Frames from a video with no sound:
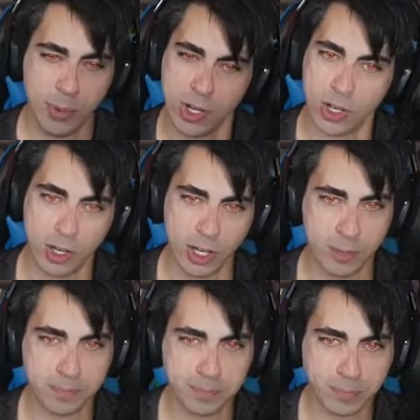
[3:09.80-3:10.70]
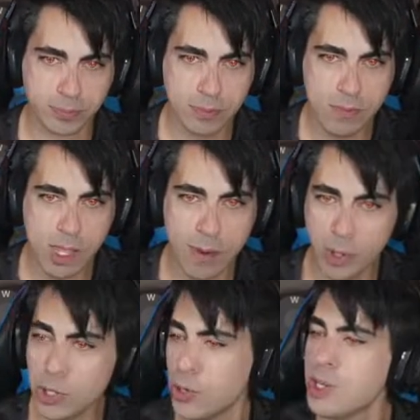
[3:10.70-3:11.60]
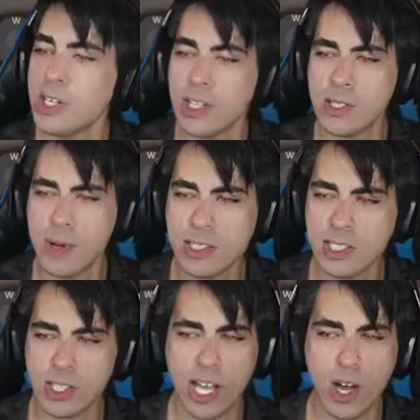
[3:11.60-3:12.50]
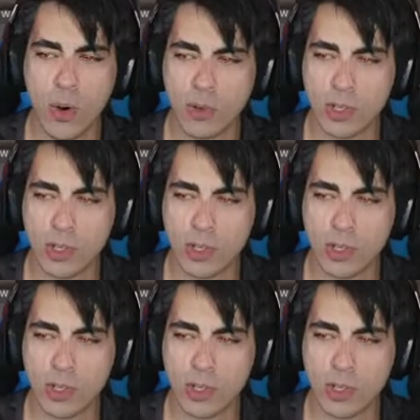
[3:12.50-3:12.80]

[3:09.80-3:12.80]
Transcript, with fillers: playing on right now but you can customize it to however